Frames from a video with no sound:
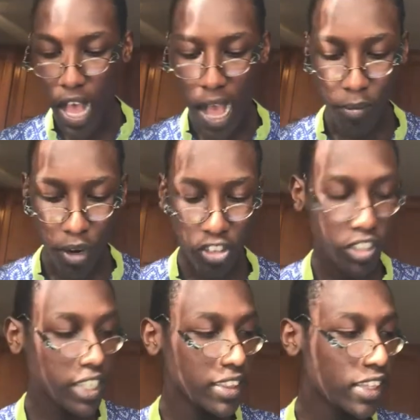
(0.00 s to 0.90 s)
I'm
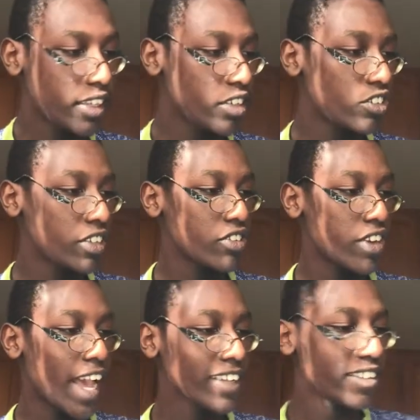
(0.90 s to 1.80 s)
washing the dishes
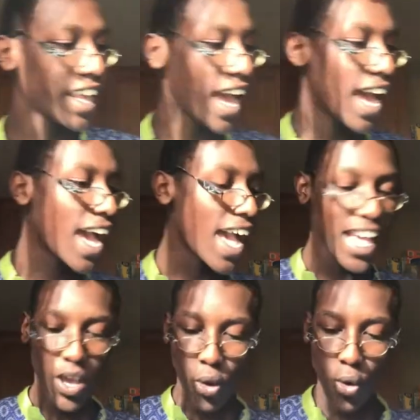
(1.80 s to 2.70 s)
right now.
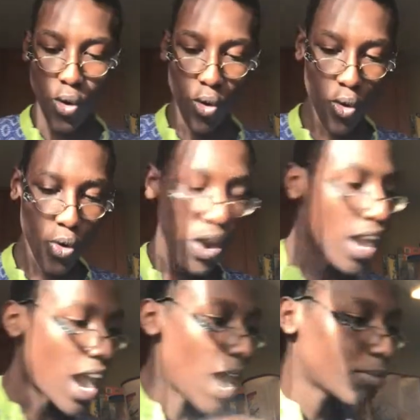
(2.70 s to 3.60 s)

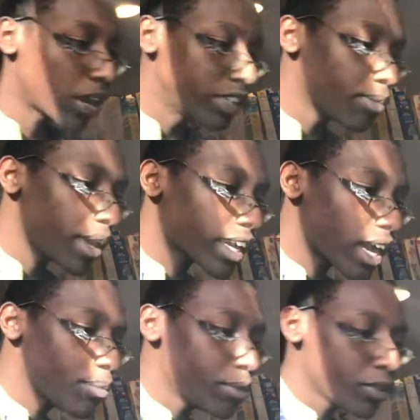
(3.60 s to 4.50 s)
I'm going to make a
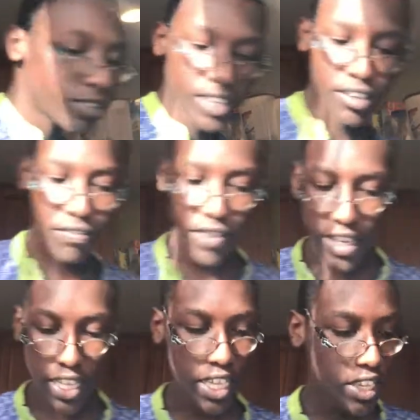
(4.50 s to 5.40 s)
music
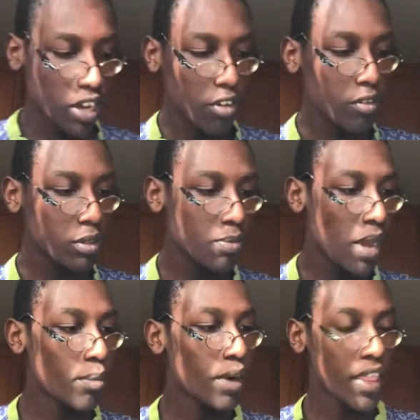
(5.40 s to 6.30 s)
video with my
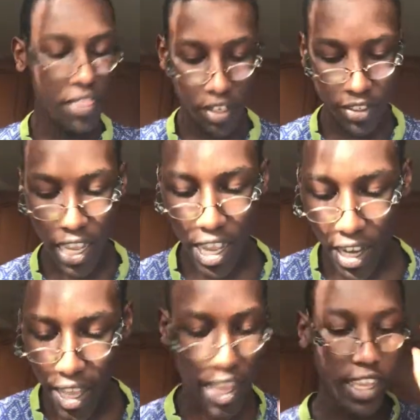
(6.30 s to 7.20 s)
brother
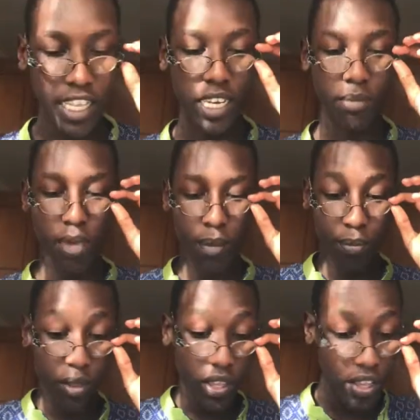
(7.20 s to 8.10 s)
Derek, and
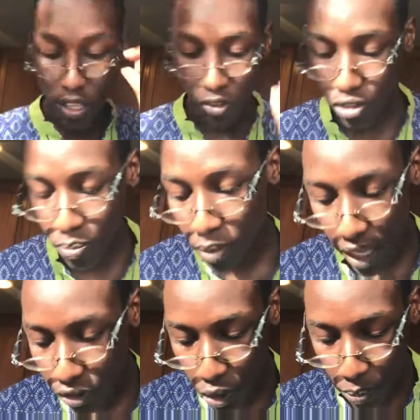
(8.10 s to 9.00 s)
maybe super
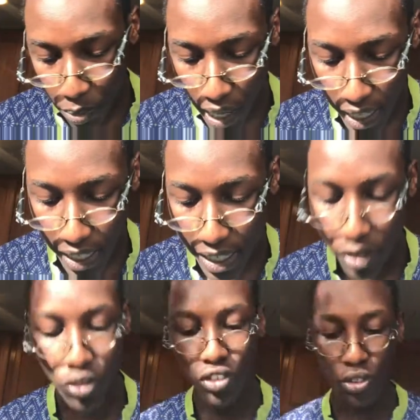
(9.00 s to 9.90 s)
duper in it
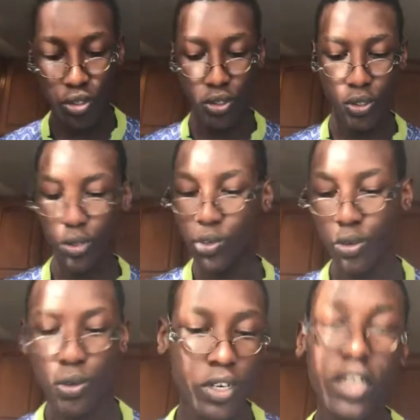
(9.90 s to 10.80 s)

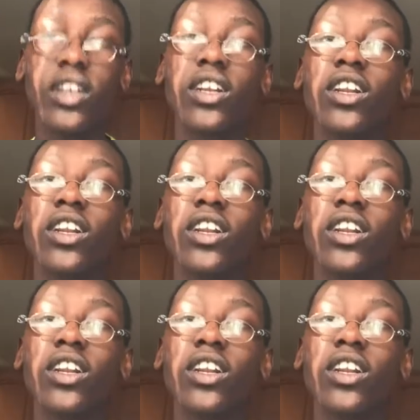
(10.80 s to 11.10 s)
soon.